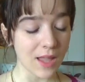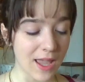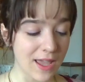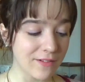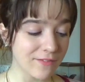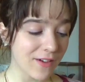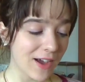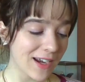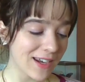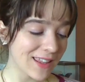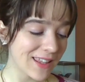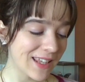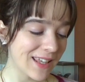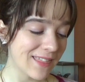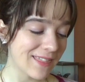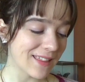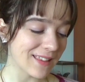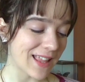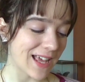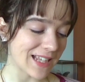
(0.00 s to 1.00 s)
And finally,
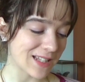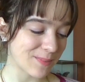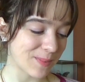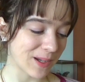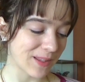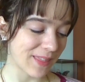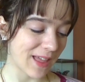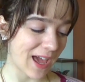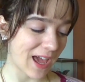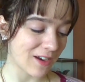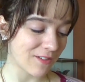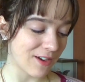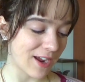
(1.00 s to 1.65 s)
the last book that I